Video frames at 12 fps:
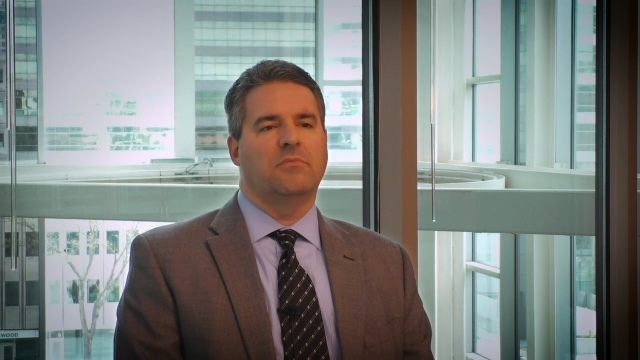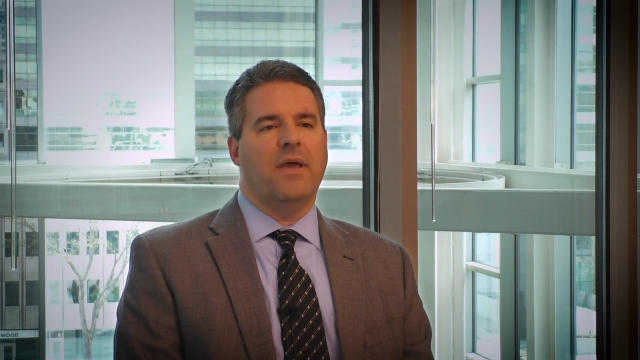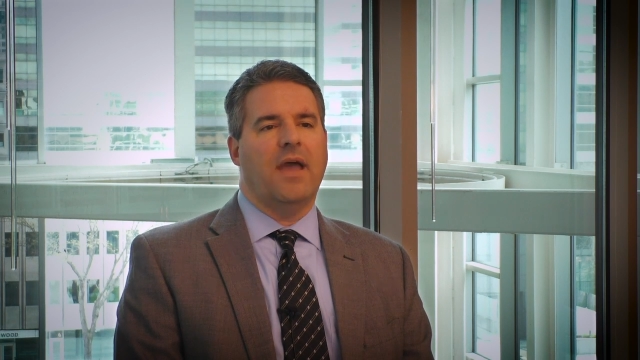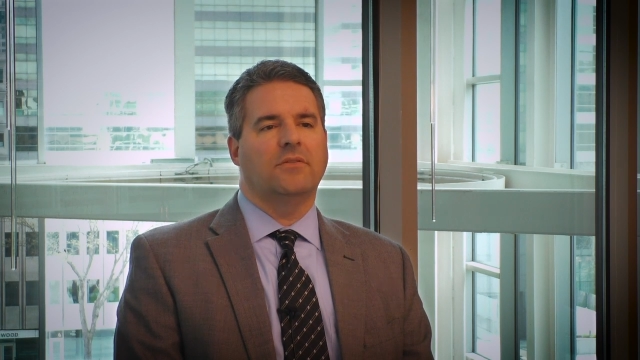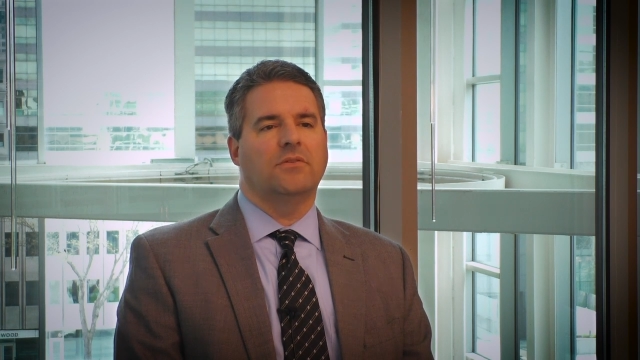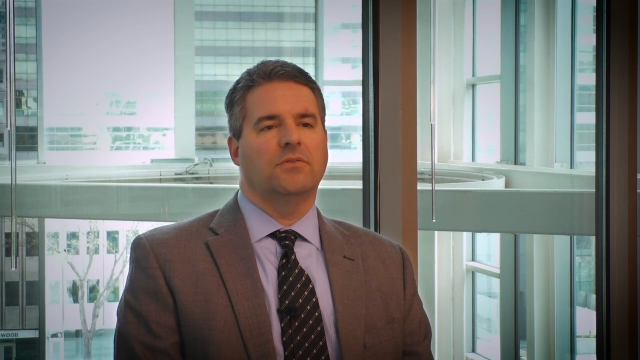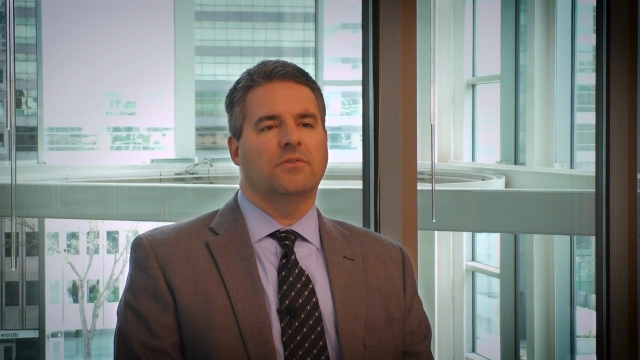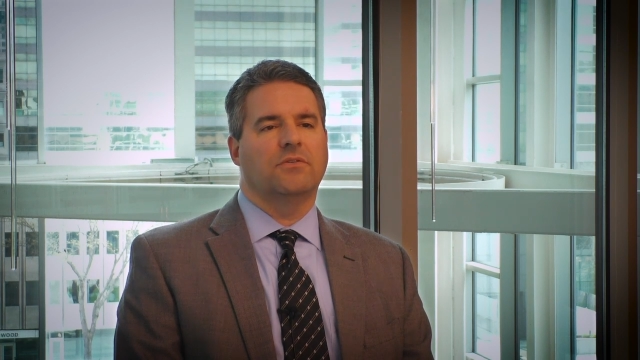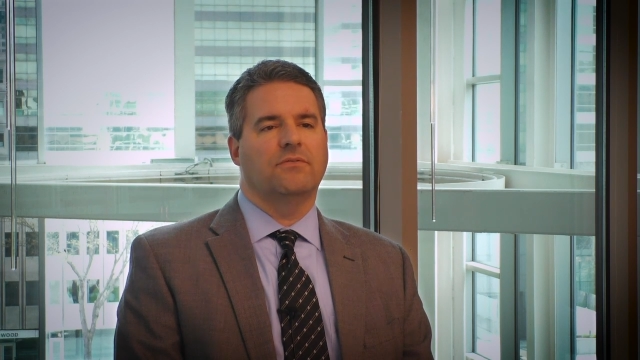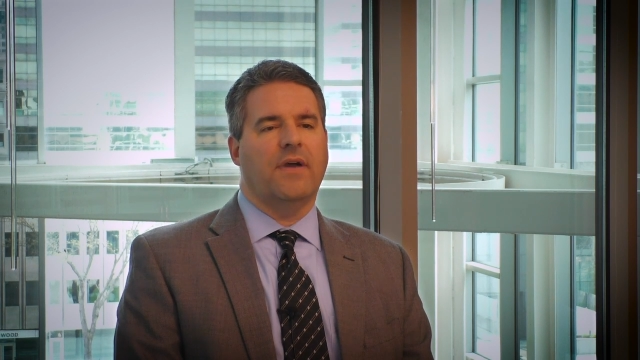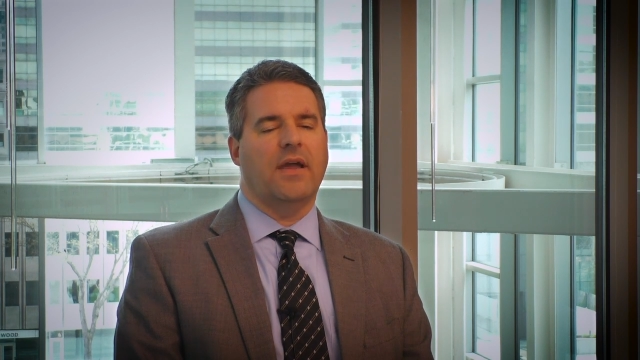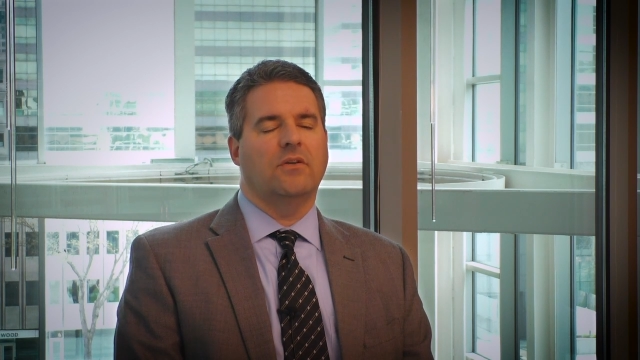patent owners
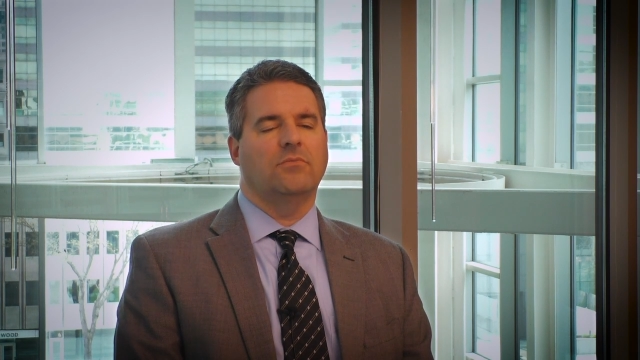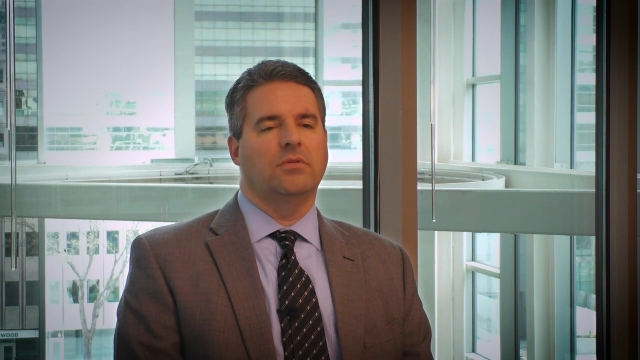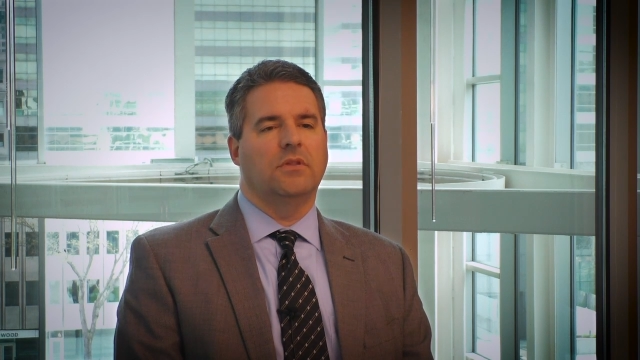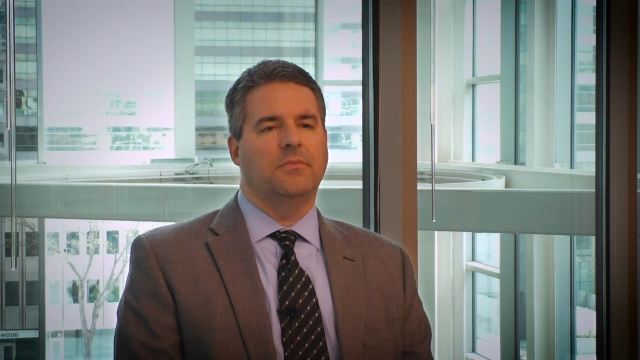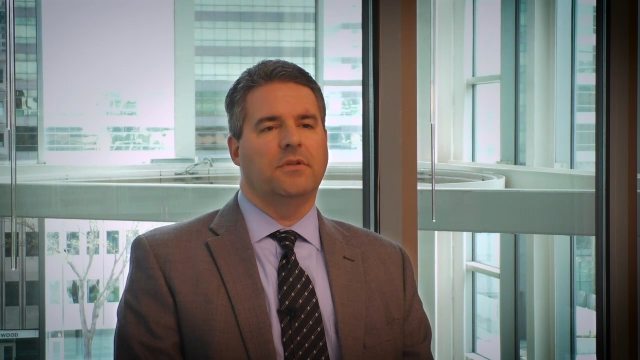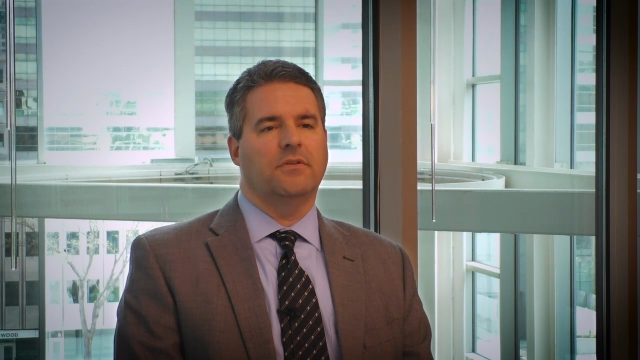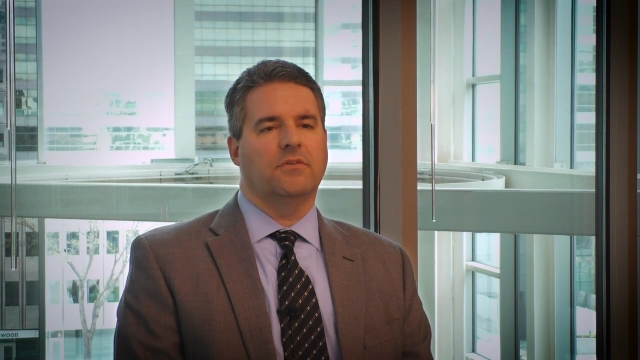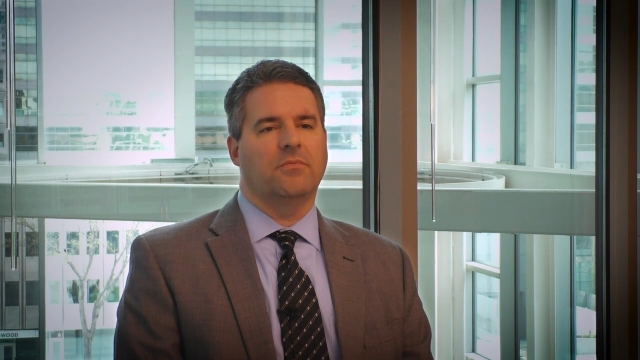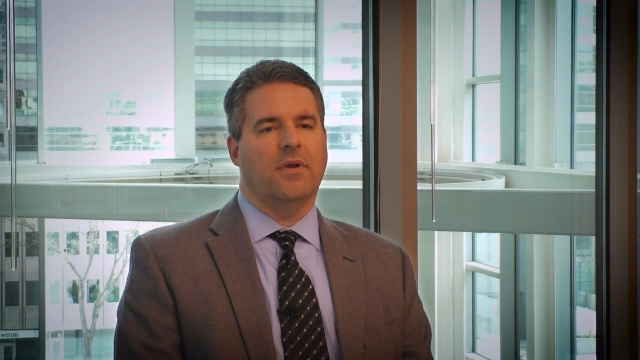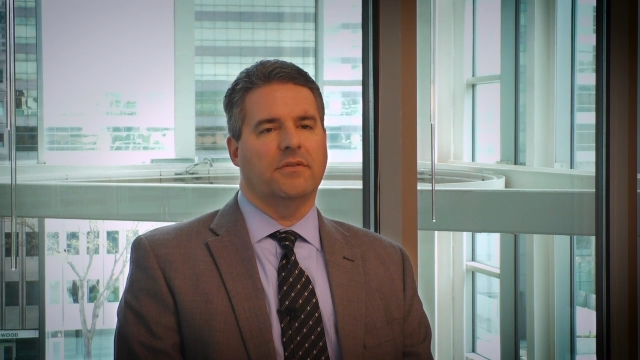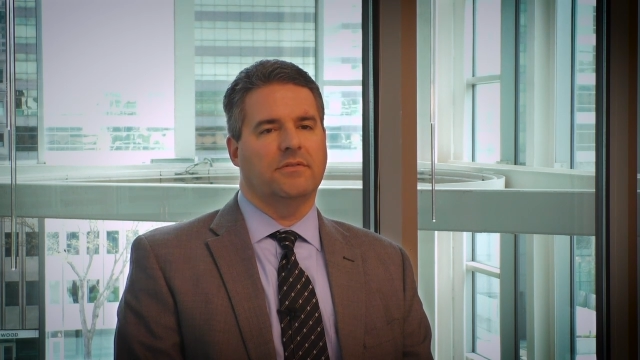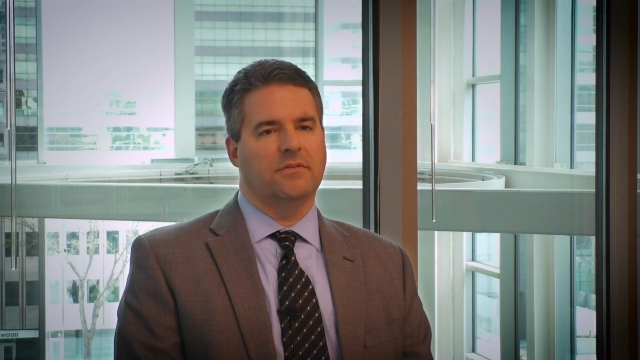filed preliminary
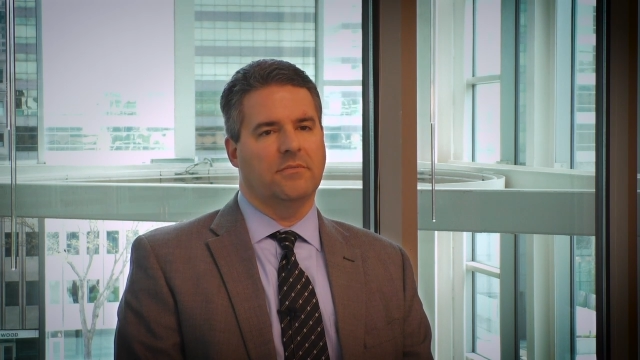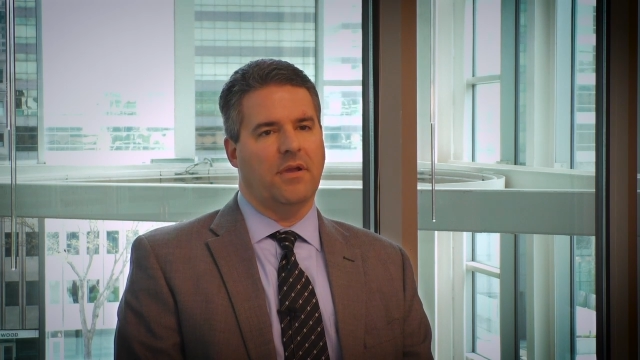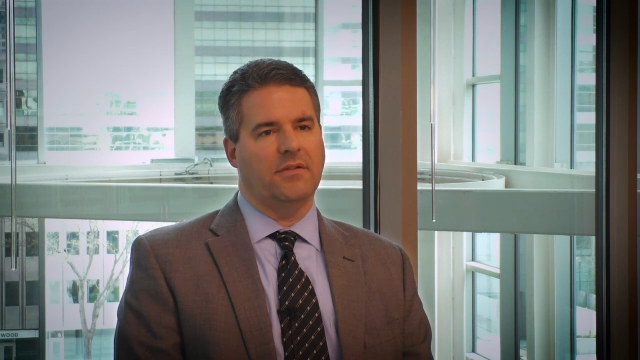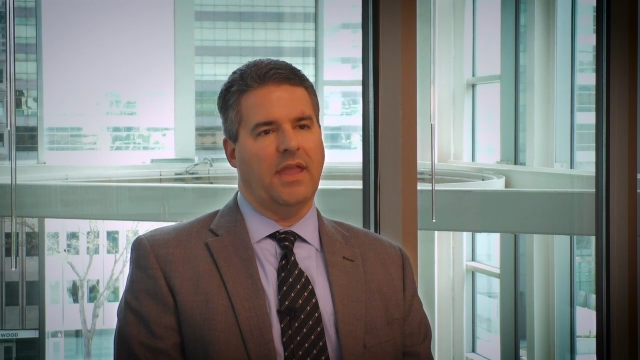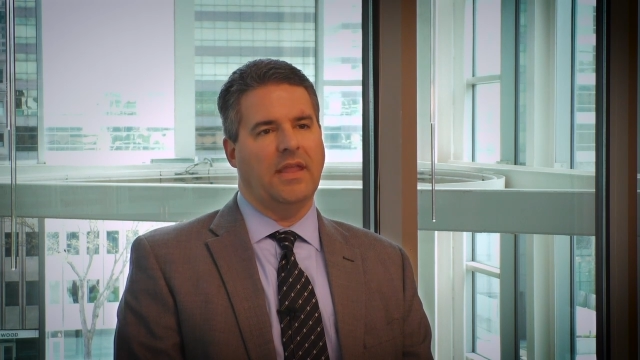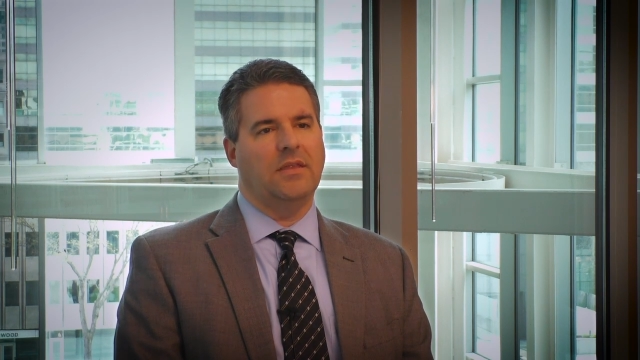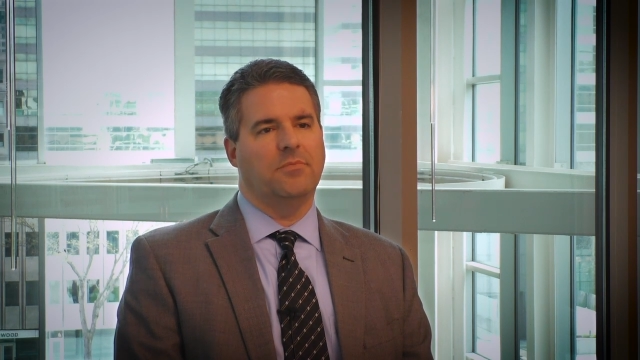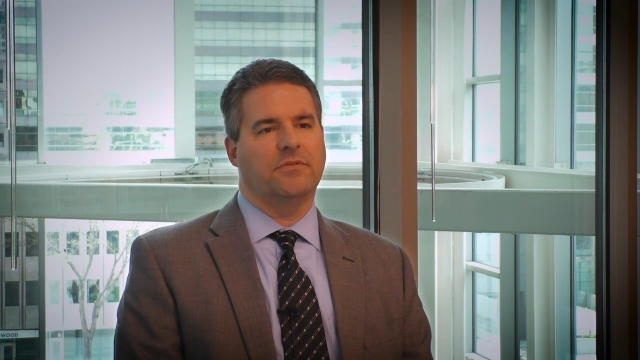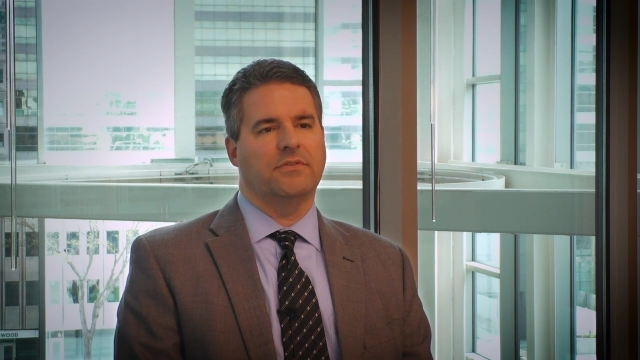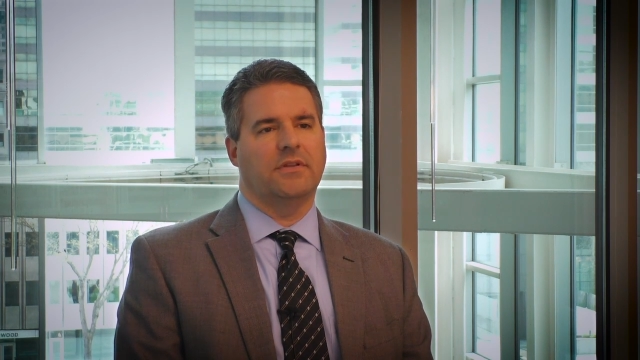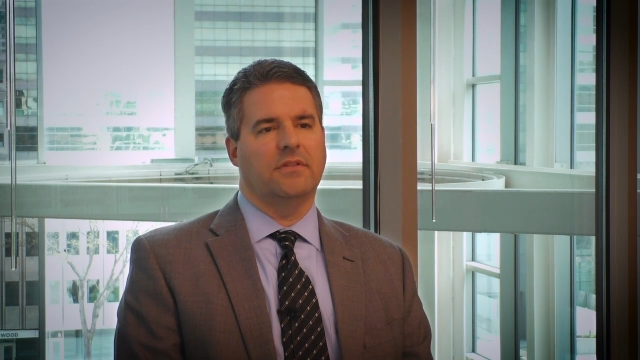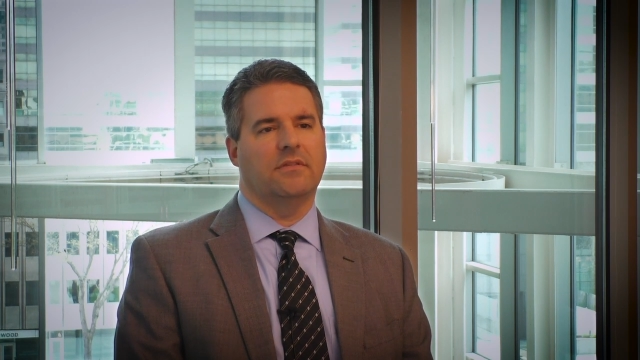responses about
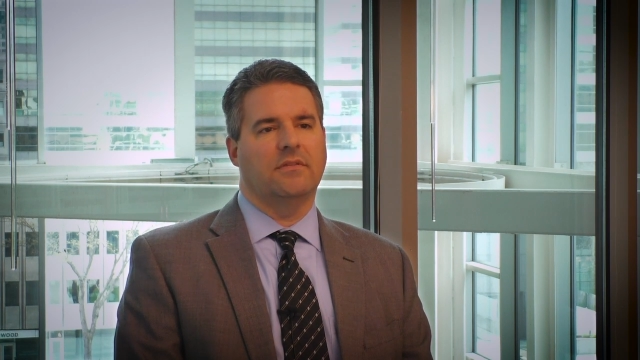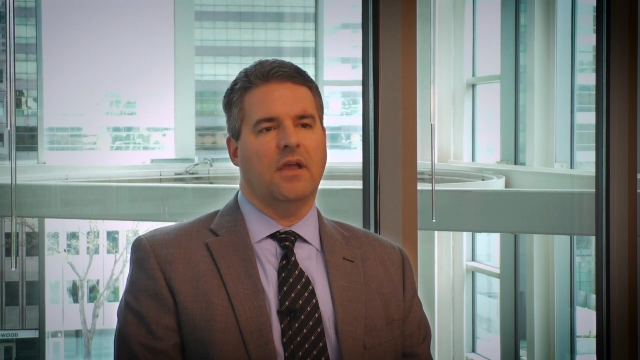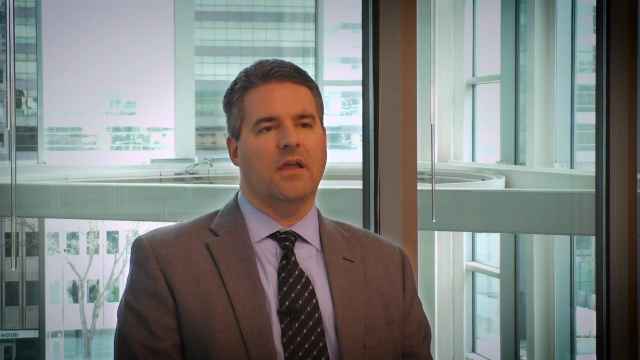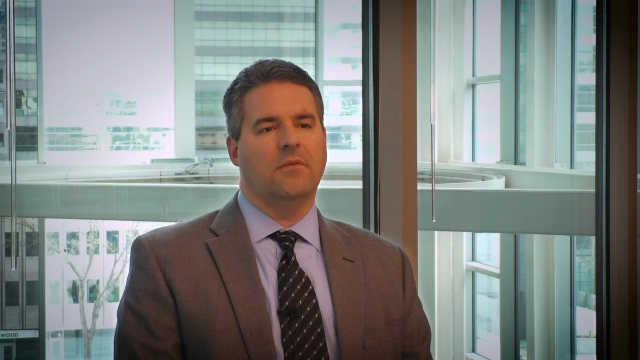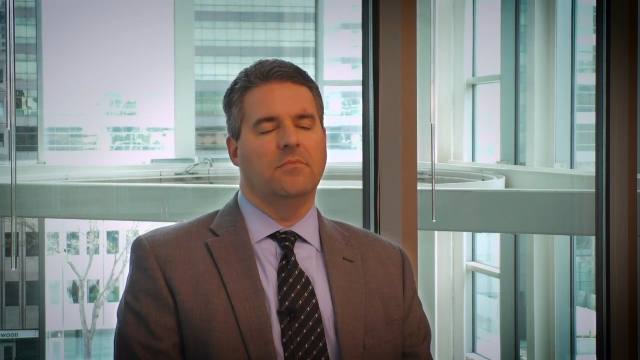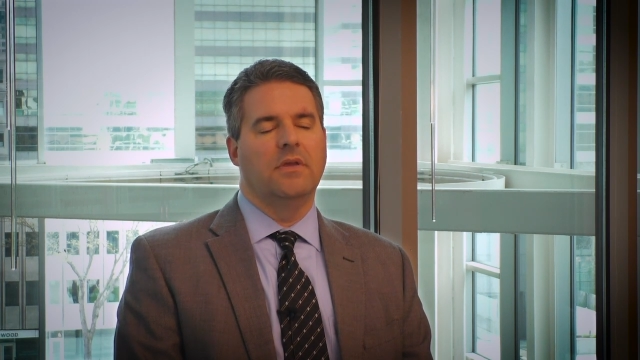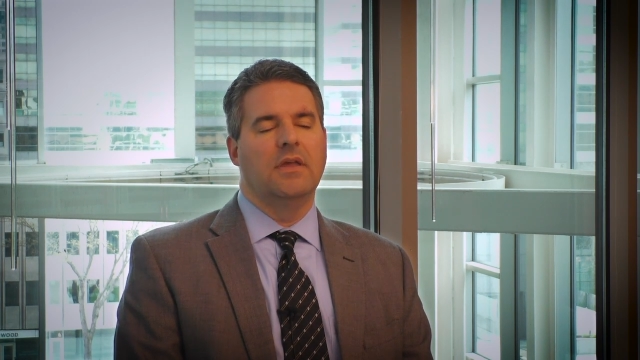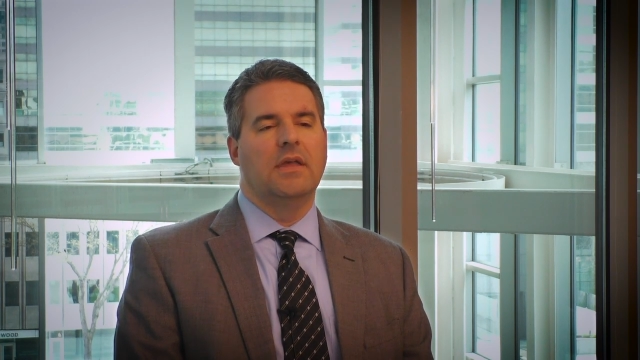80% of the time.